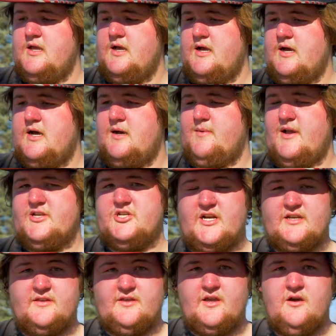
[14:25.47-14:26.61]
um, I
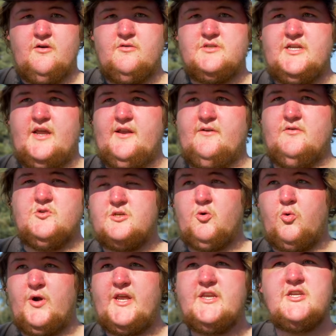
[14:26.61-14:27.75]
checked the codes, and it was
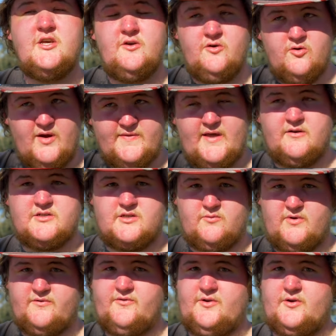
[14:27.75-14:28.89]
twenty-two, and that was the
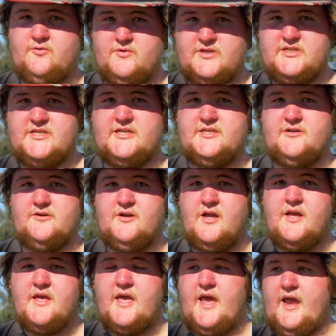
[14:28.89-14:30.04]
one for the coolant sensor,
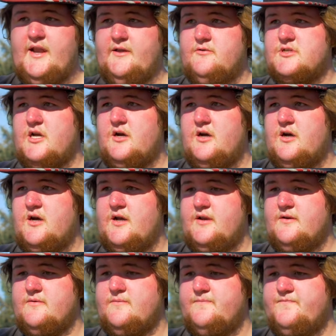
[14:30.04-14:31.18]
and it was
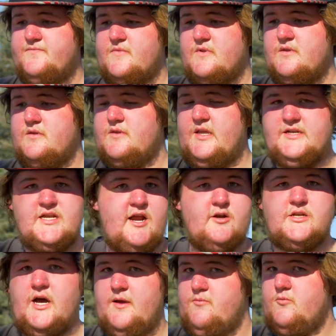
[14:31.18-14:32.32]
on the entire
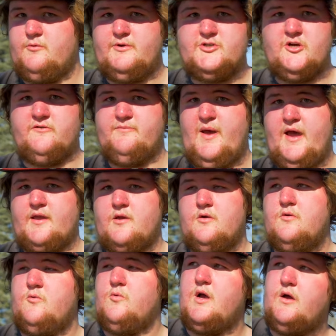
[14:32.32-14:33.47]
time when we drove back.
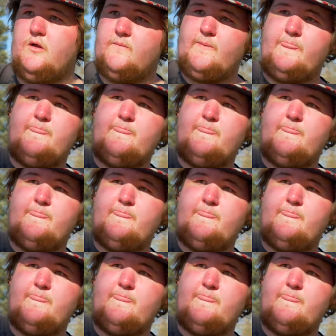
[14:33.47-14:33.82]
Well,